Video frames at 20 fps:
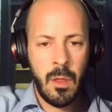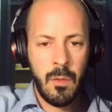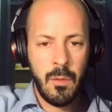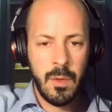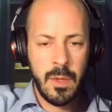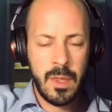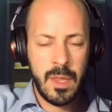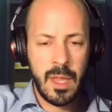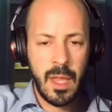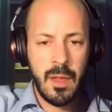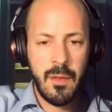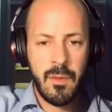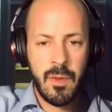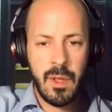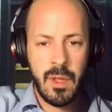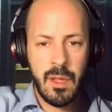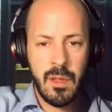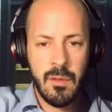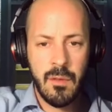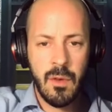With
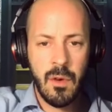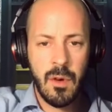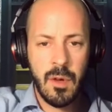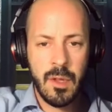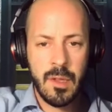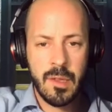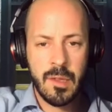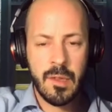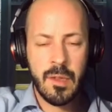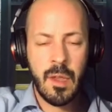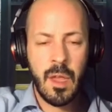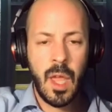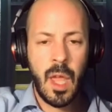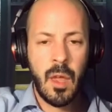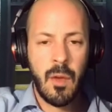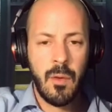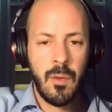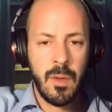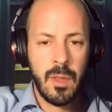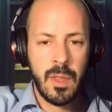every voice,
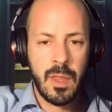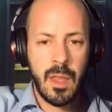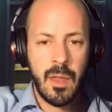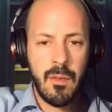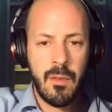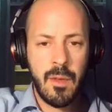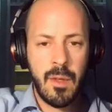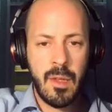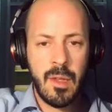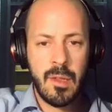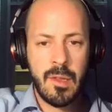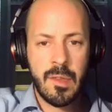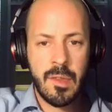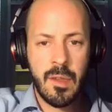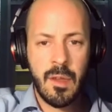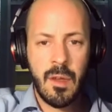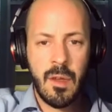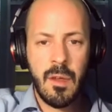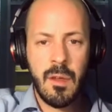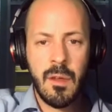with every
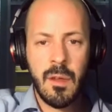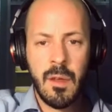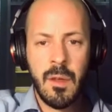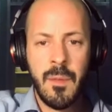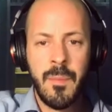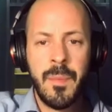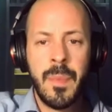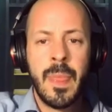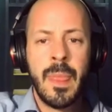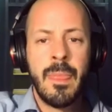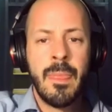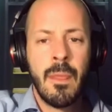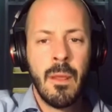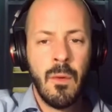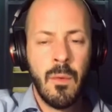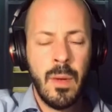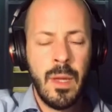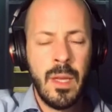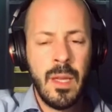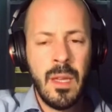song,
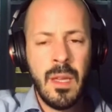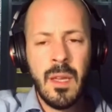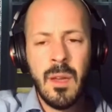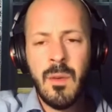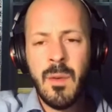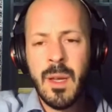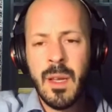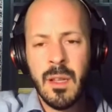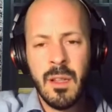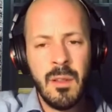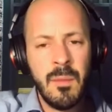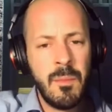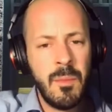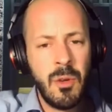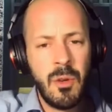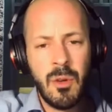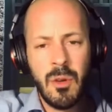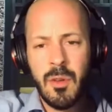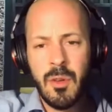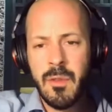we will
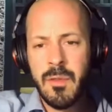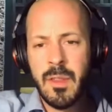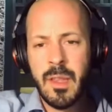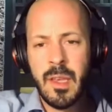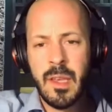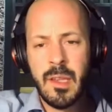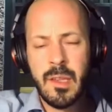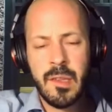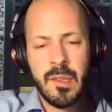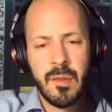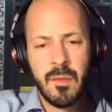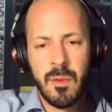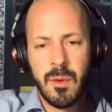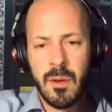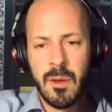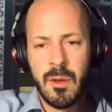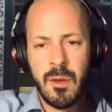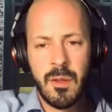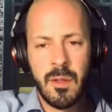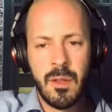move this
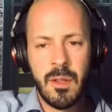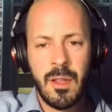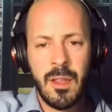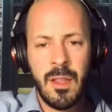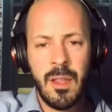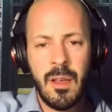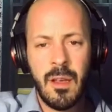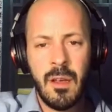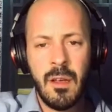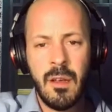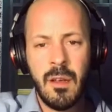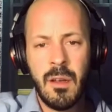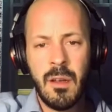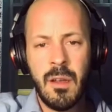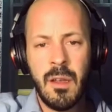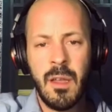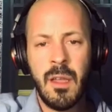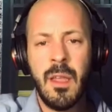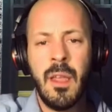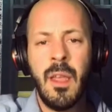world
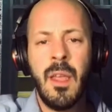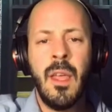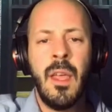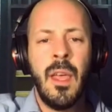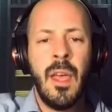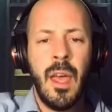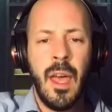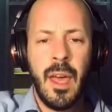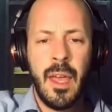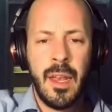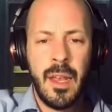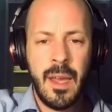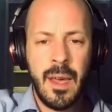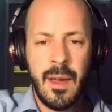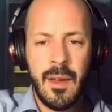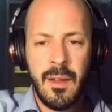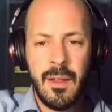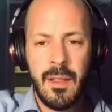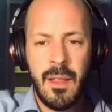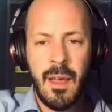along, and
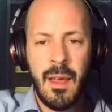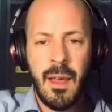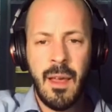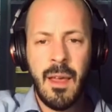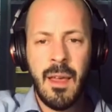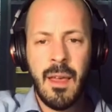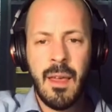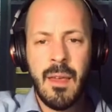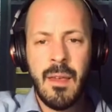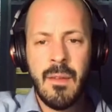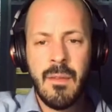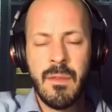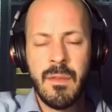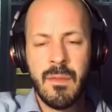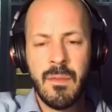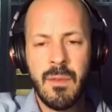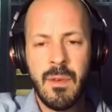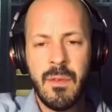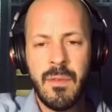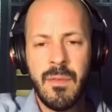our lives
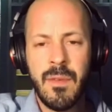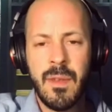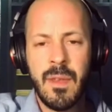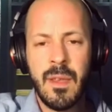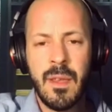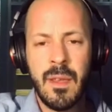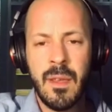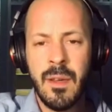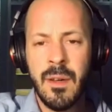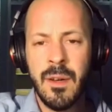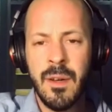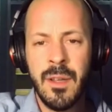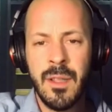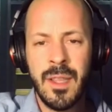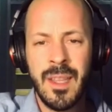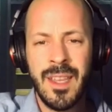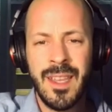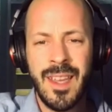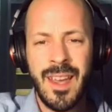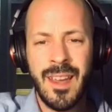will feel
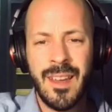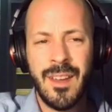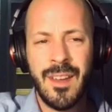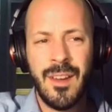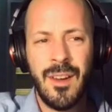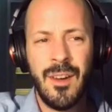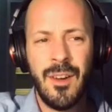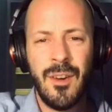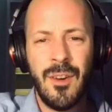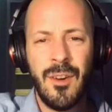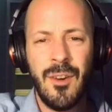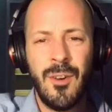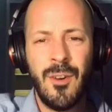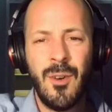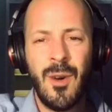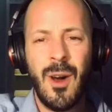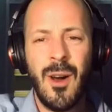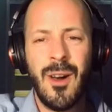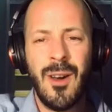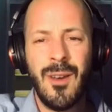the echo
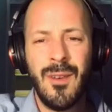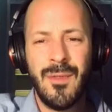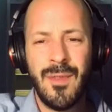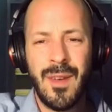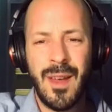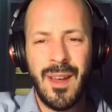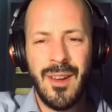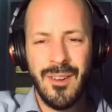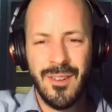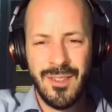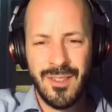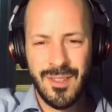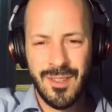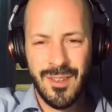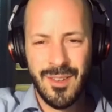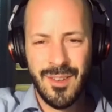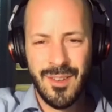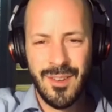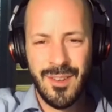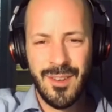of our
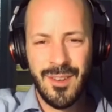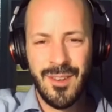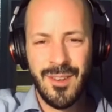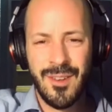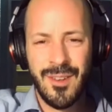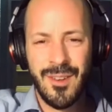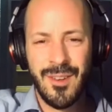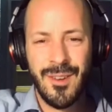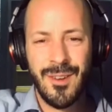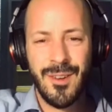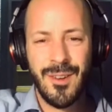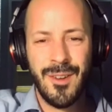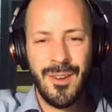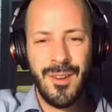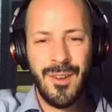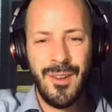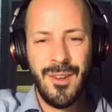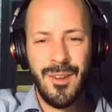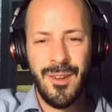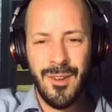
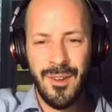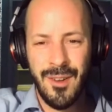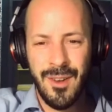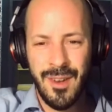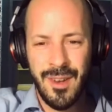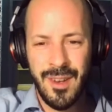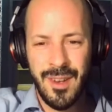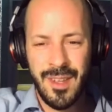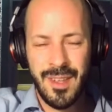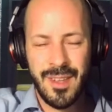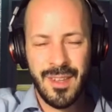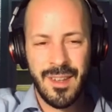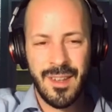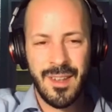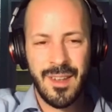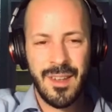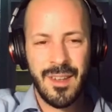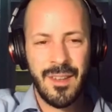turning.